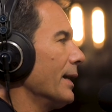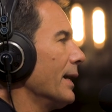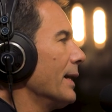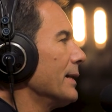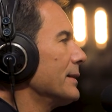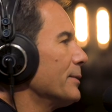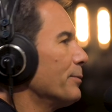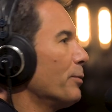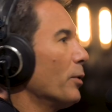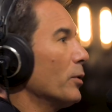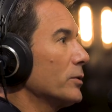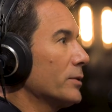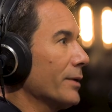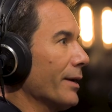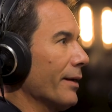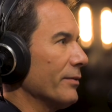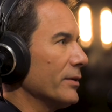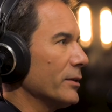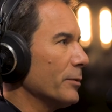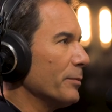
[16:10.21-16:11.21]
as opposed to
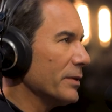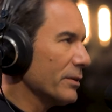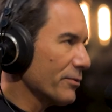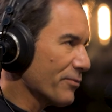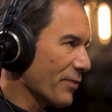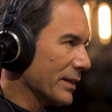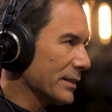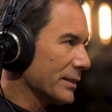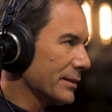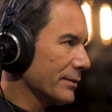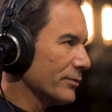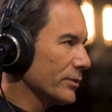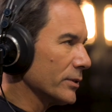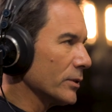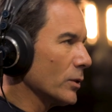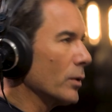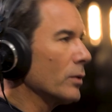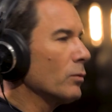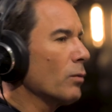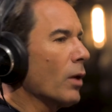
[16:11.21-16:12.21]
having to be defensive and
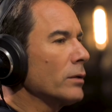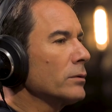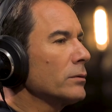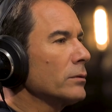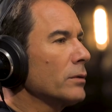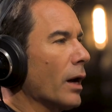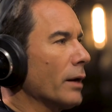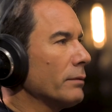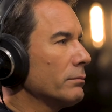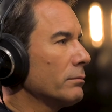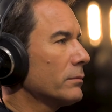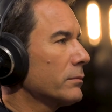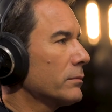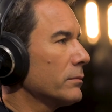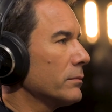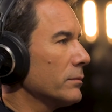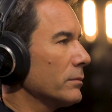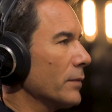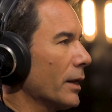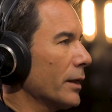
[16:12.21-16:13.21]
going, well, I,
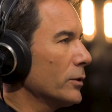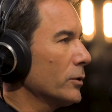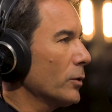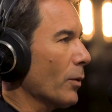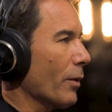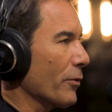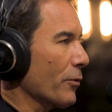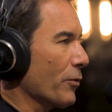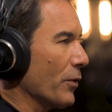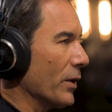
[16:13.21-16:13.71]
I can do other